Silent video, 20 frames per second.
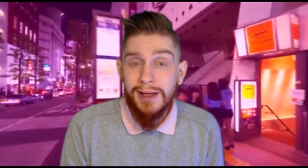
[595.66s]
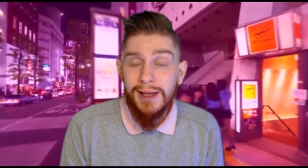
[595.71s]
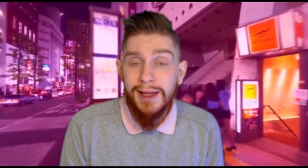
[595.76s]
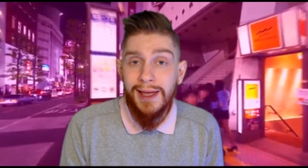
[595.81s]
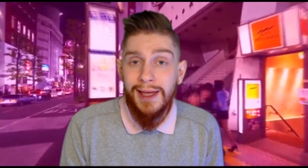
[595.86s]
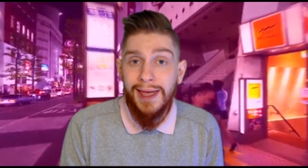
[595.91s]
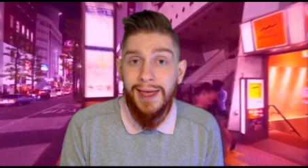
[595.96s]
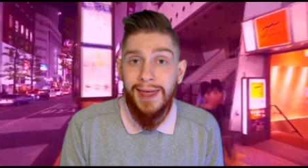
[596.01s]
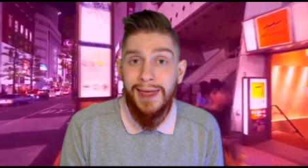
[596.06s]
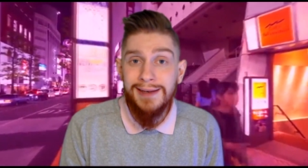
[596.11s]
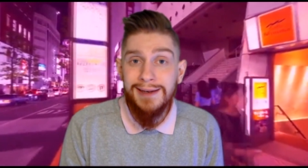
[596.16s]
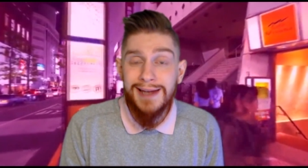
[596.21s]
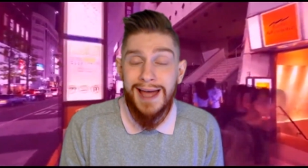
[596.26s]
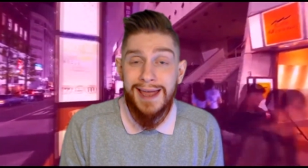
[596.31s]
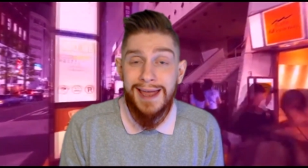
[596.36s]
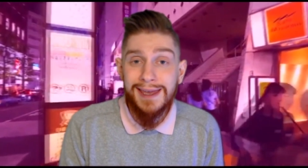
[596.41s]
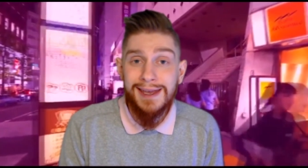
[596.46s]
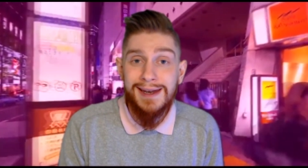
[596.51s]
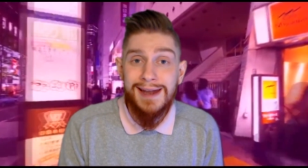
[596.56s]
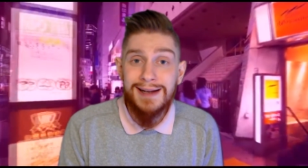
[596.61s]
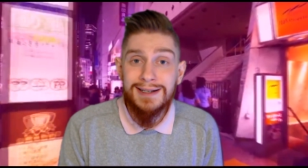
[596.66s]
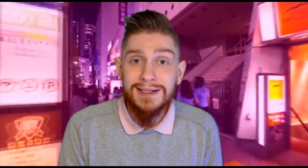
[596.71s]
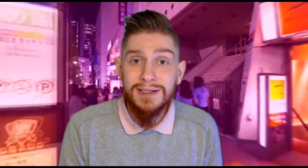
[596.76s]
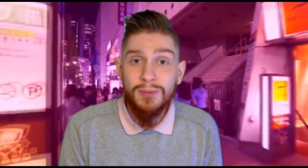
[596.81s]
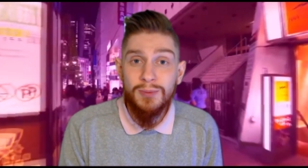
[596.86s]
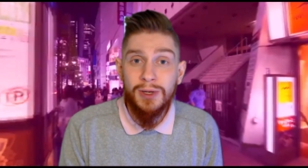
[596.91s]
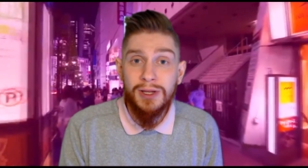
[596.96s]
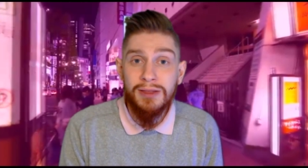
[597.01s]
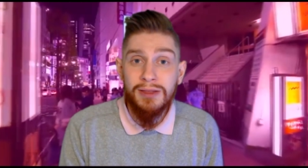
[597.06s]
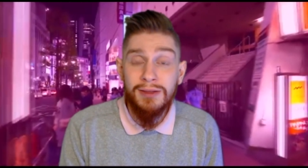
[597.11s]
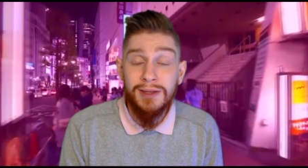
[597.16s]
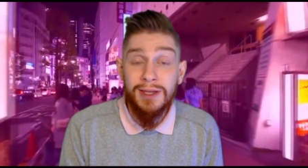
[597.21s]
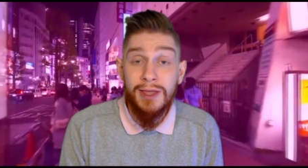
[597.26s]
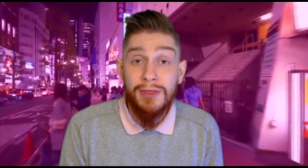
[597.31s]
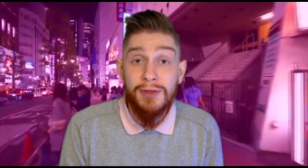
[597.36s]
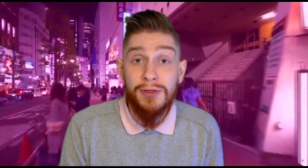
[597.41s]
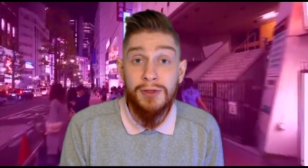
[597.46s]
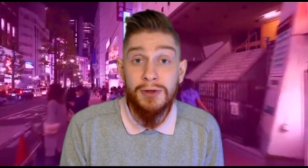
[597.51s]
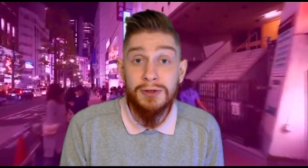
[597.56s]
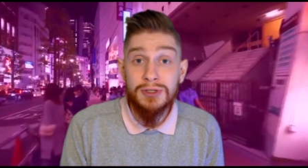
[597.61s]
and I connected with
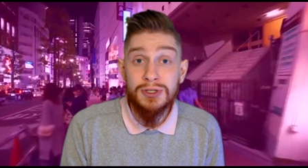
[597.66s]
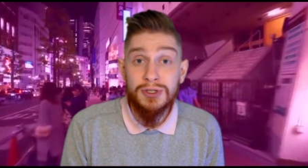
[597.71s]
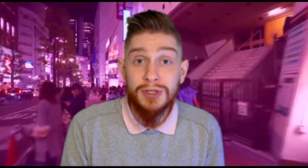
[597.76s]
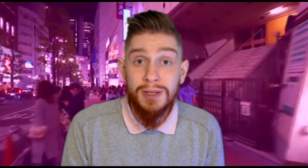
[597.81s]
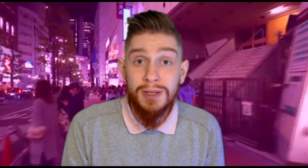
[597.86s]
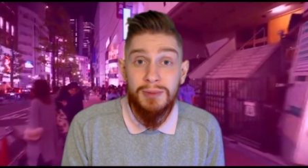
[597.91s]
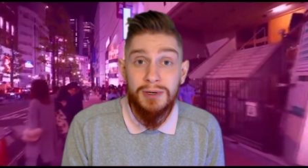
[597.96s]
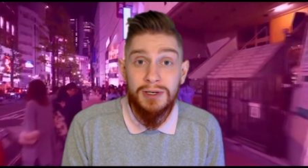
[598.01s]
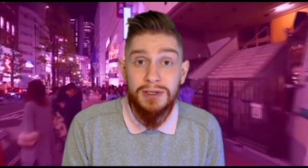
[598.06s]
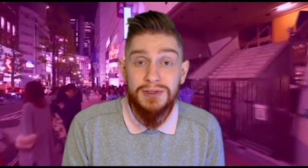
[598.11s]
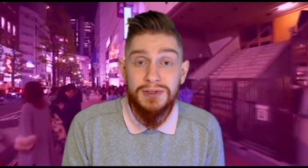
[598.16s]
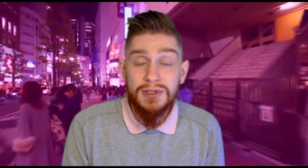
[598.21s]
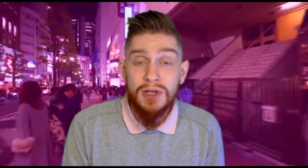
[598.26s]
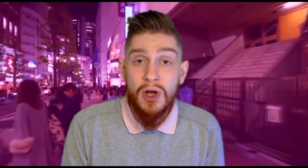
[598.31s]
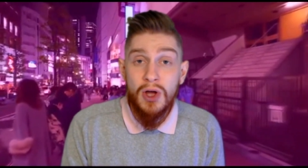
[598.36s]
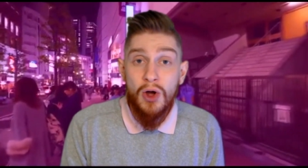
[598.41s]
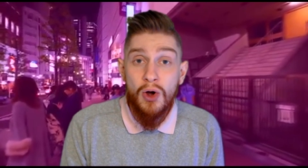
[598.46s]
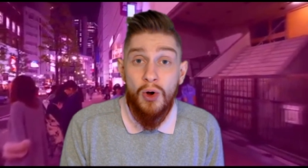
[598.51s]
either those streamers